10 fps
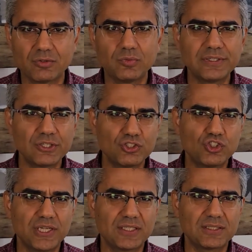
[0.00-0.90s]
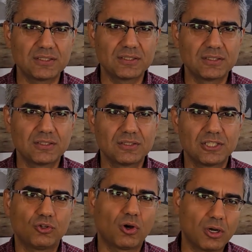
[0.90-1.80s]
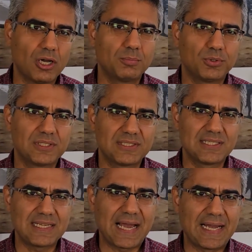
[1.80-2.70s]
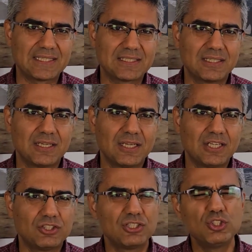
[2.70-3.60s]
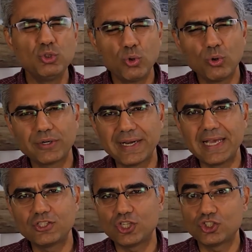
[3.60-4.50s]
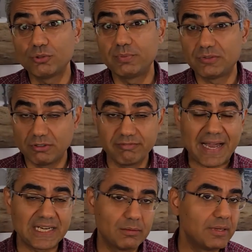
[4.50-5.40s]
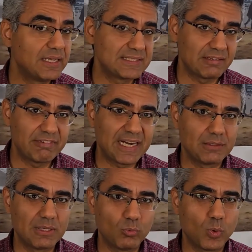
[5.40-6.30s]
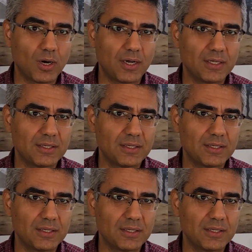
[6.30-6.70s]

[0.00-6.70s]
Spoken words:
we reject the null hypothesis as there is no relationship between variable x and variable y,